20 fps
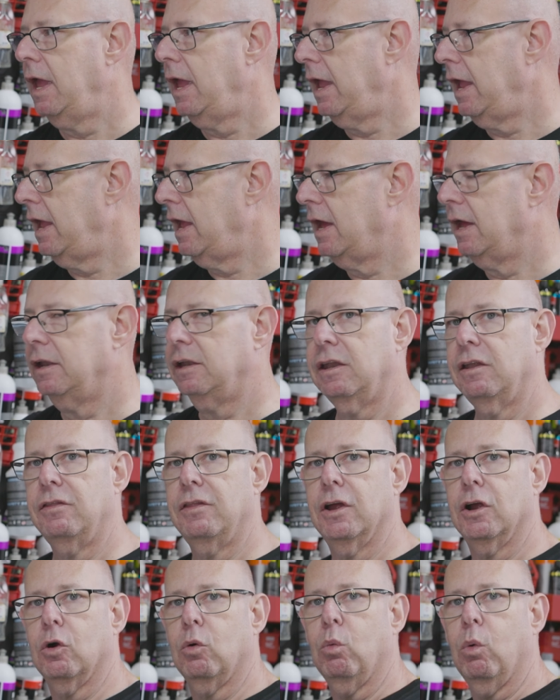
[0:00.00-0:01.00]
and
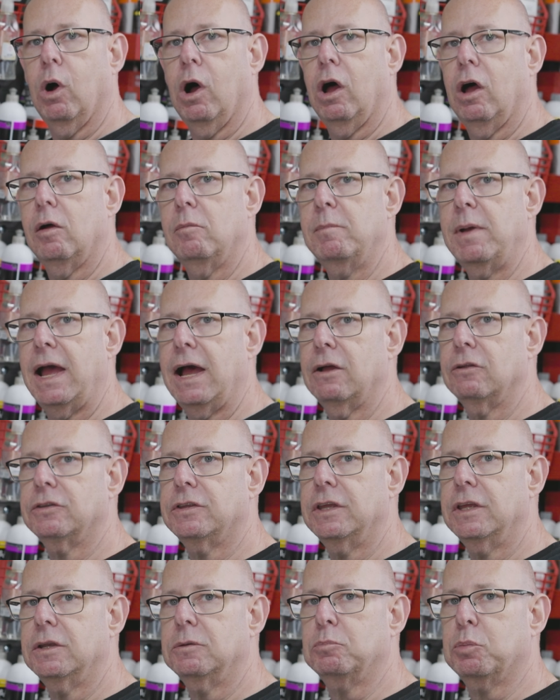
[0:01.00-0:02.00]
their
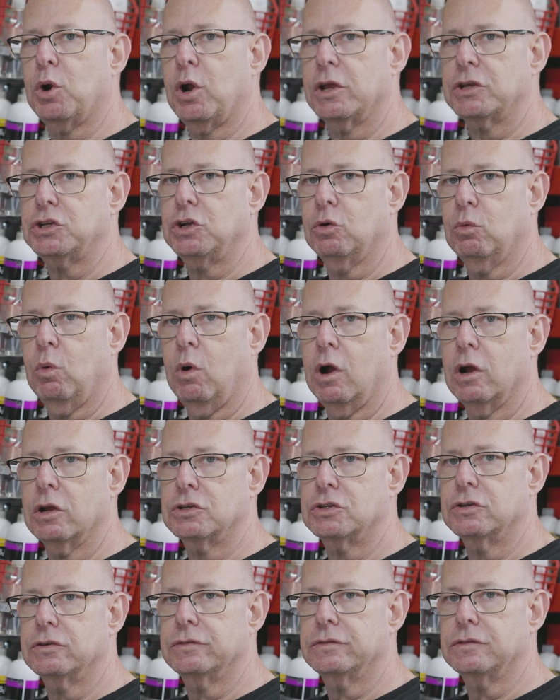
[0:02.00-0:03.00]
wall-mounted pressure
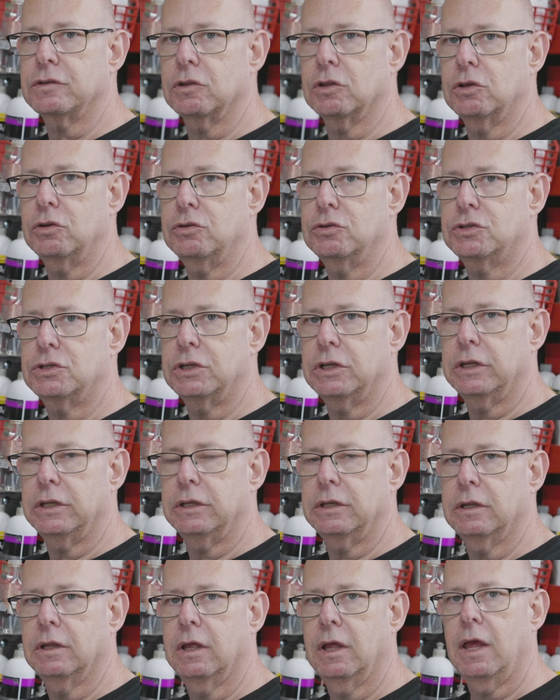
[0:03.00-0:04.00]
washer
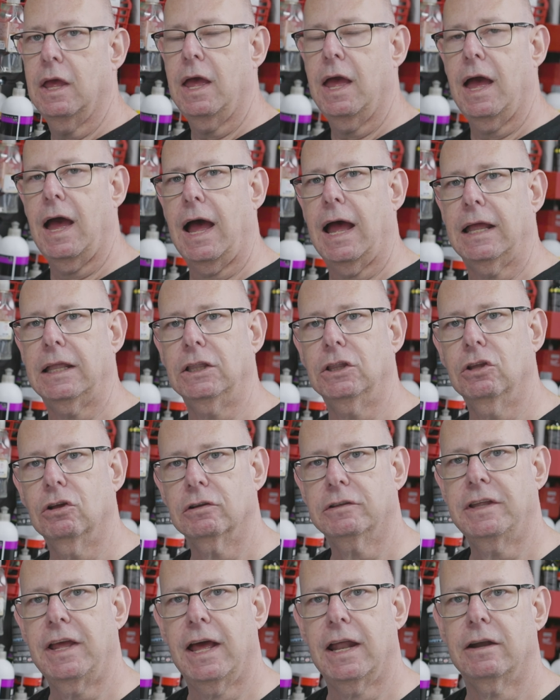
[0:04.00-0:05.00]
solution. I
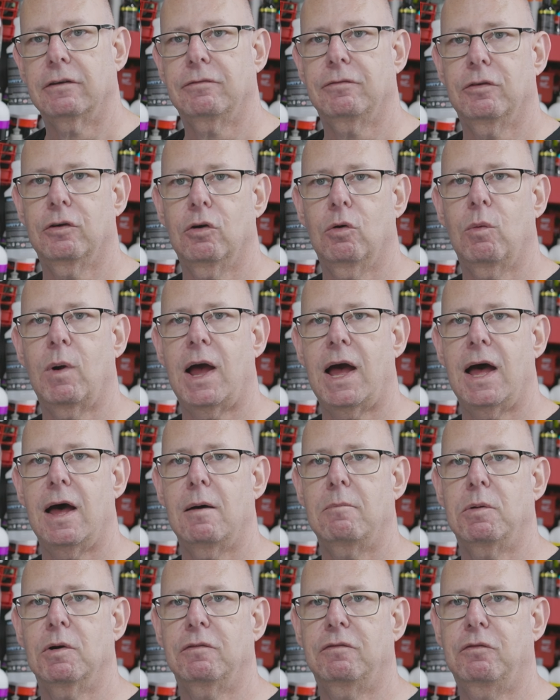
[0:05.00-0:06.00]
looked at it for a while
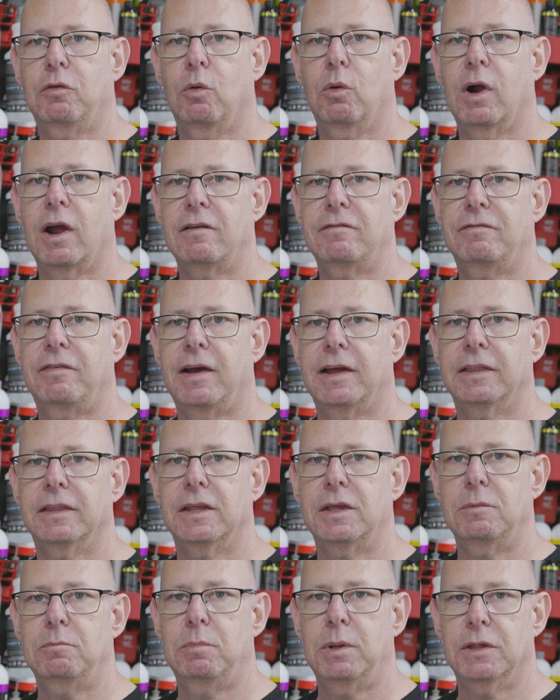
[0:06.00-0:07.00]
before I
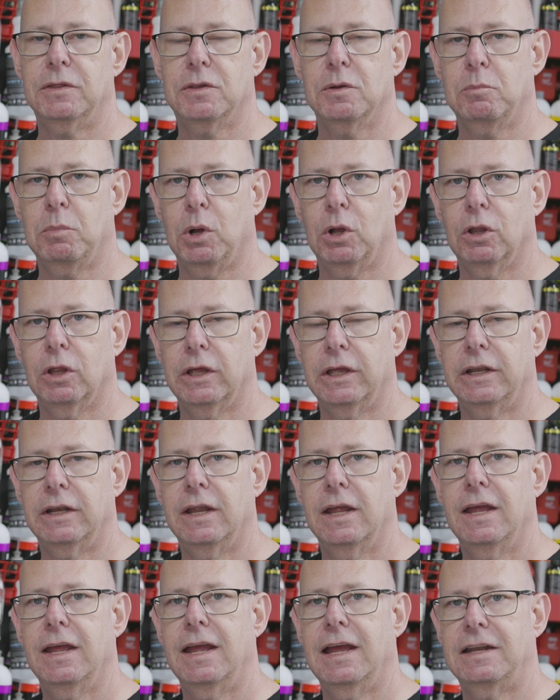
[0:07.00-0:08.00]
finally bit the bullet
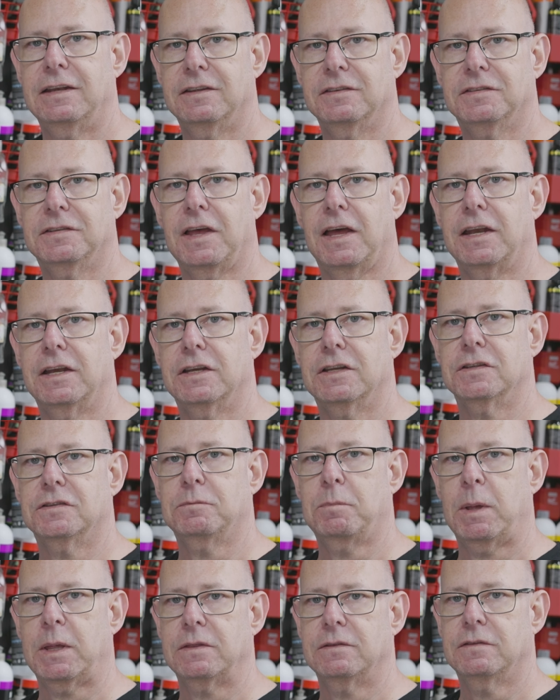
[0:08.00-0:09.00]
and decided to
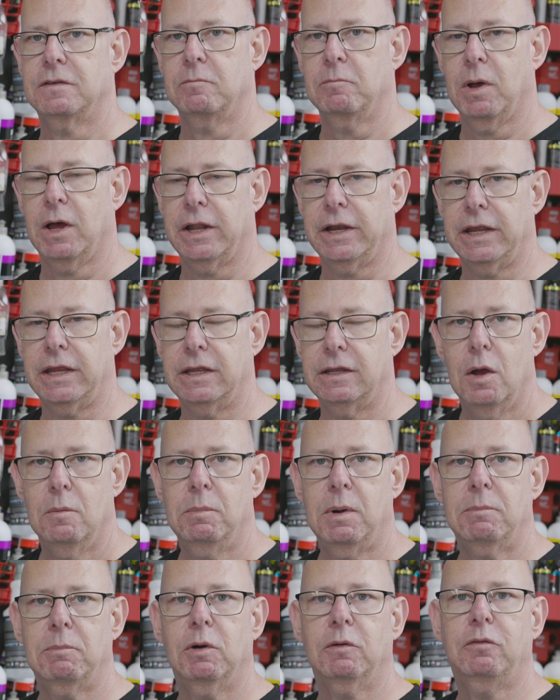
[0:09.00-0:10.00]
spend some money.
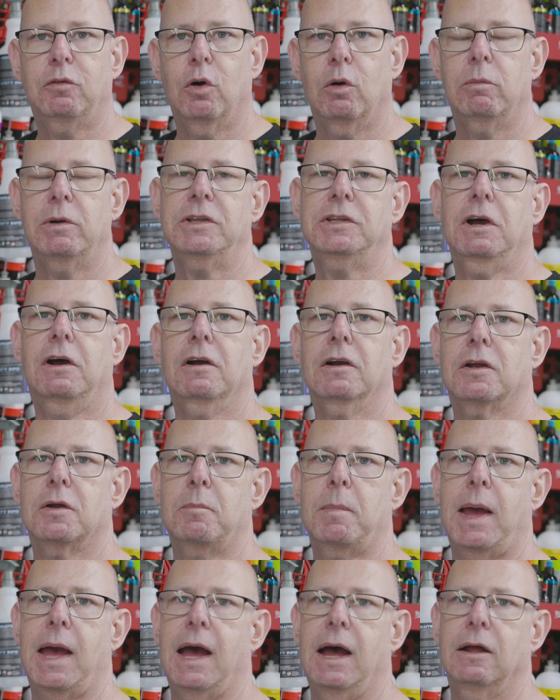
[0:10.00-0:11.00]
But before we talk
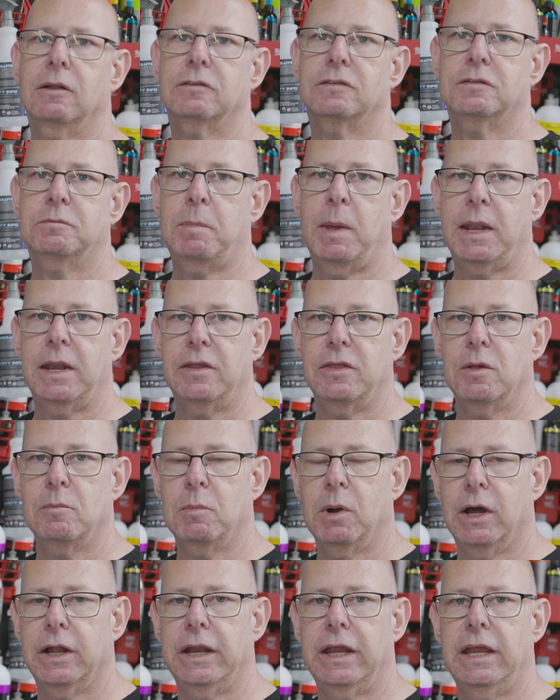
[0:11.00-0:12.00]
about spending the
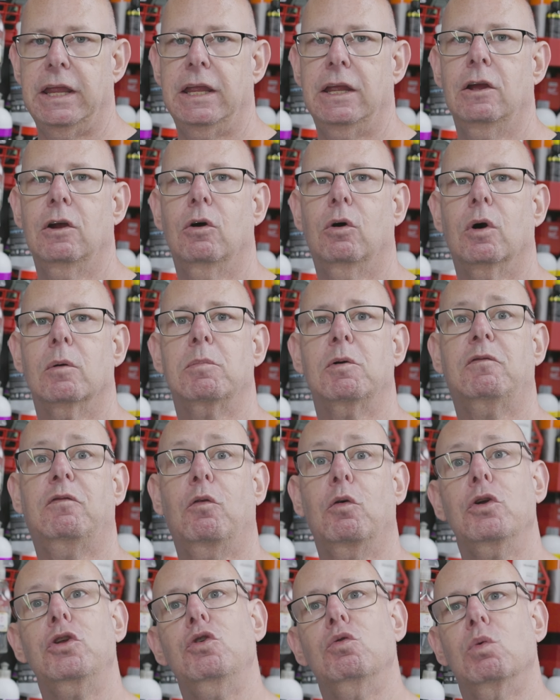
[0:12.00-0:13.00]
money, or
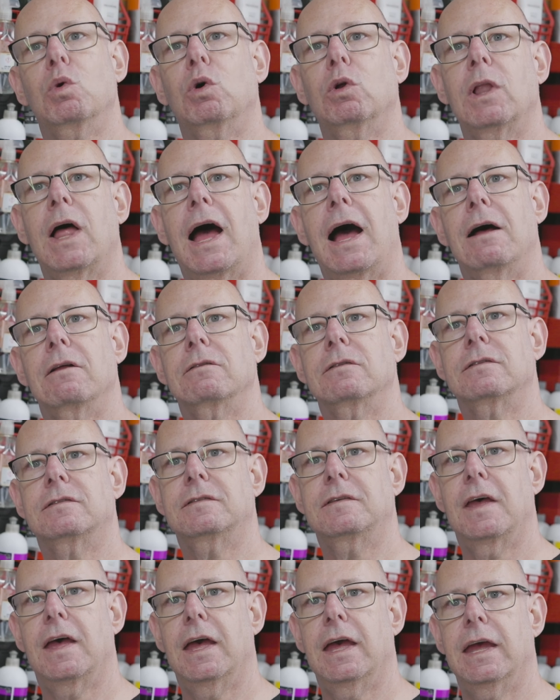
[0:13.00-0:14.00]
before you rule out and
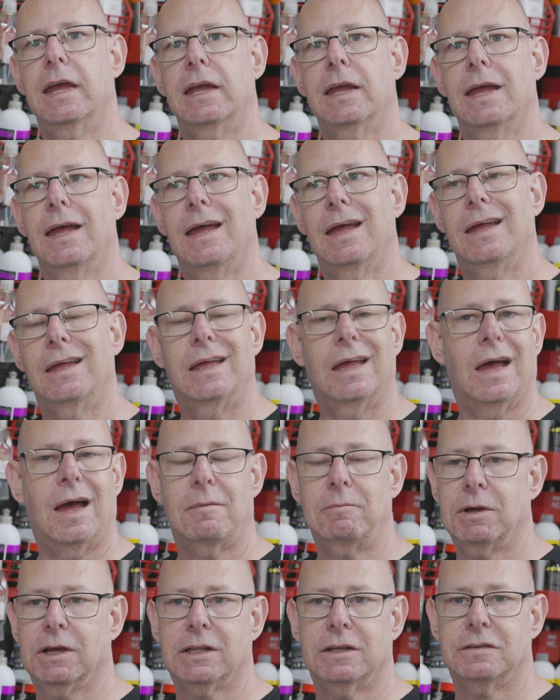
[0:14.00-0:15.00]
say, yeah,
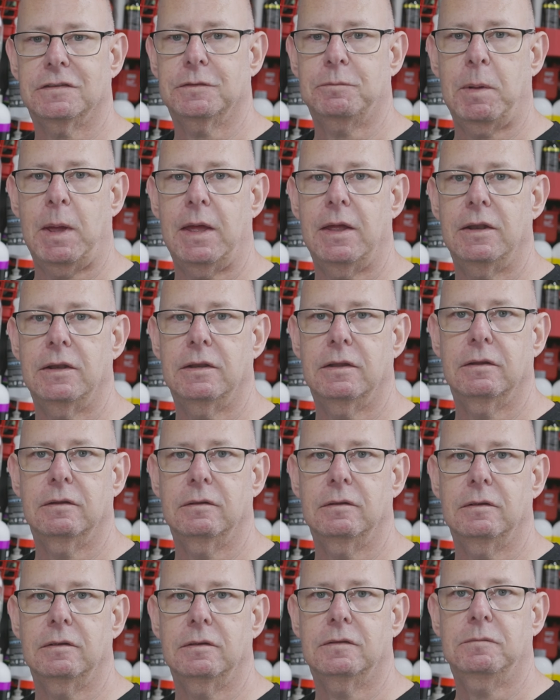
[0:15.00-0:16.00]
I'm not gonna spend
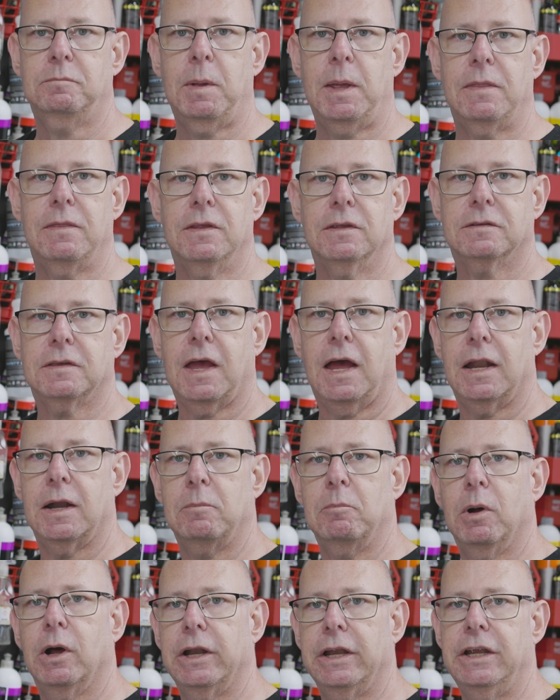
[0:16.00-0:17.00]
this kind of
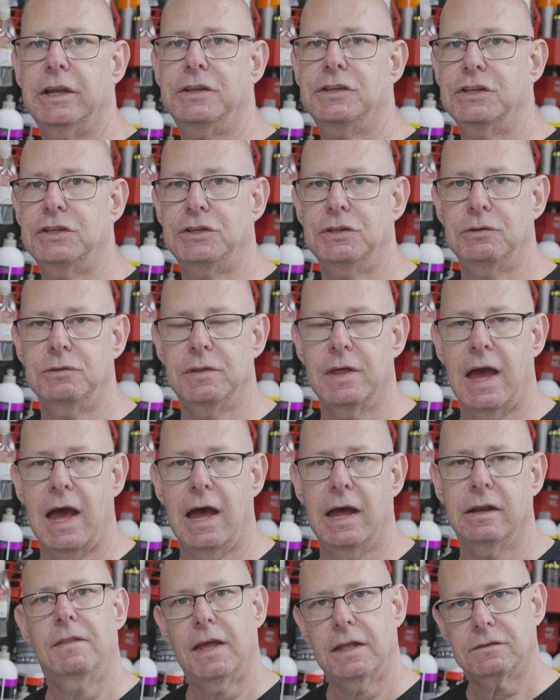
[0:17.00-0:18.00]
money to do
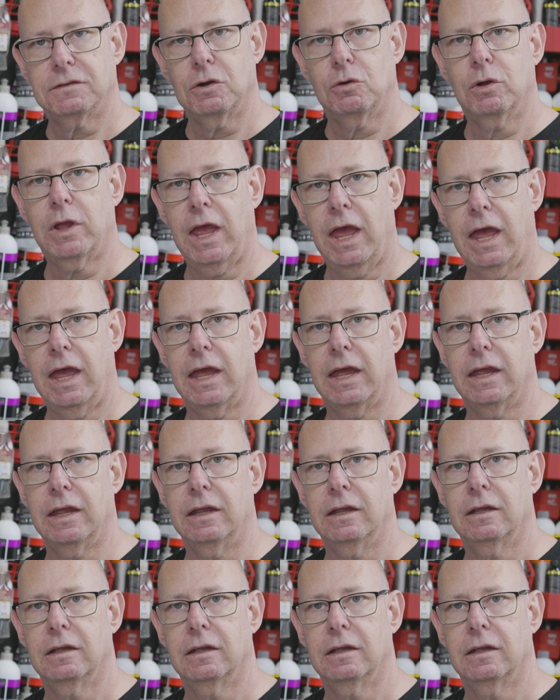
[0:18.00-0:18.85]
that. That's okay.